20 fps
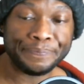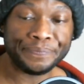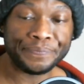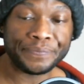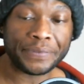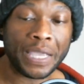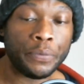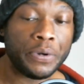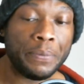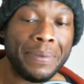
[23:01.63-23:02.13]

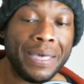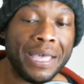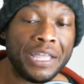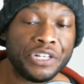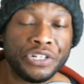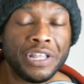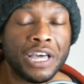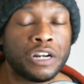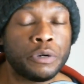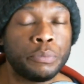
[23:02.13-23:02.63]
I would
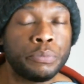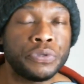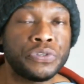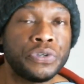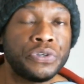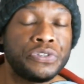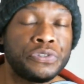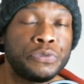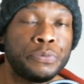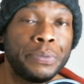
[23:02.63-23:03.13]
imagine Donna
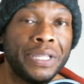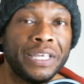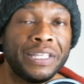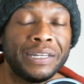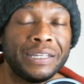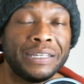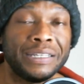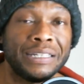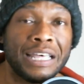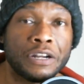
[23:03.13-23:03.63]
Brazile has been
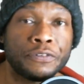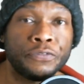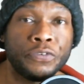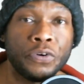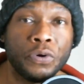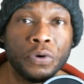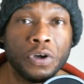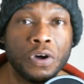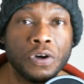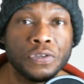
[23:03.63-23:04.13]
getting a lot of
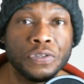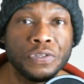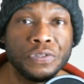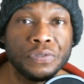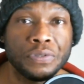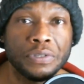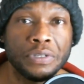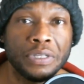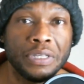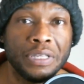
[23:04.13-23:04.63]
phone calls.
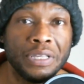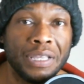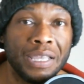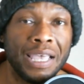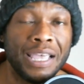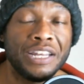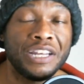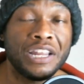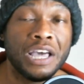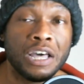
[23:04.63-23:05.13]

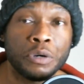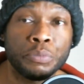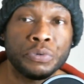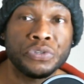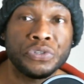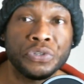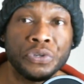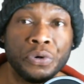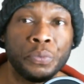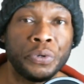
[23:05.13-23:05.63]
And Donna
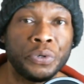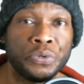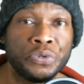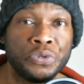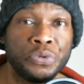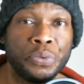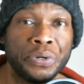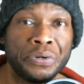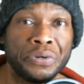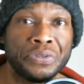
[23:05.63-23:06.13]
Brazile went on
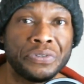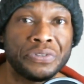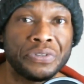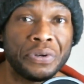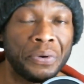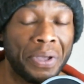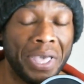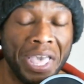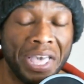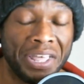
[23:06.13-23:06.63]
Twitter and said,
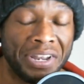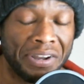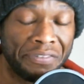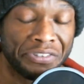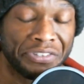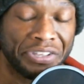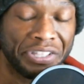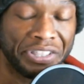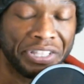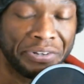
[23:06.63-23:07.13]
okay, I never
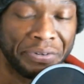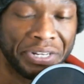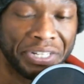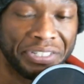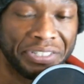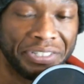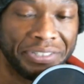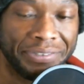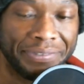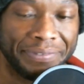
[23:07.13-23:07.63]
said they rigged it.